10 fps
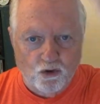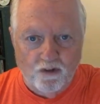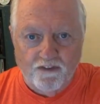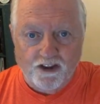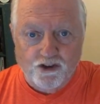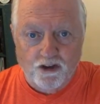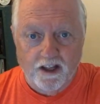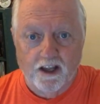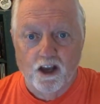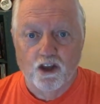
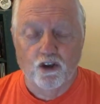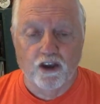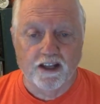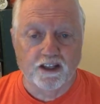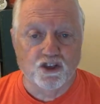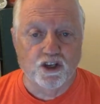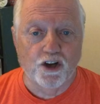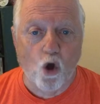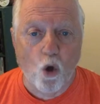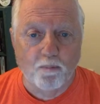eventually you get to see
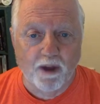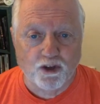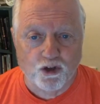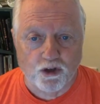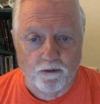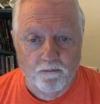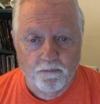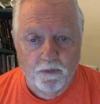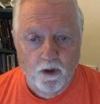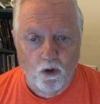the whole picture,
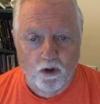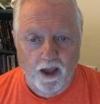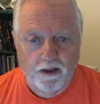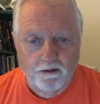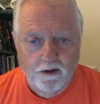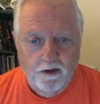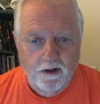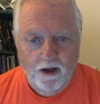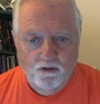okay? That was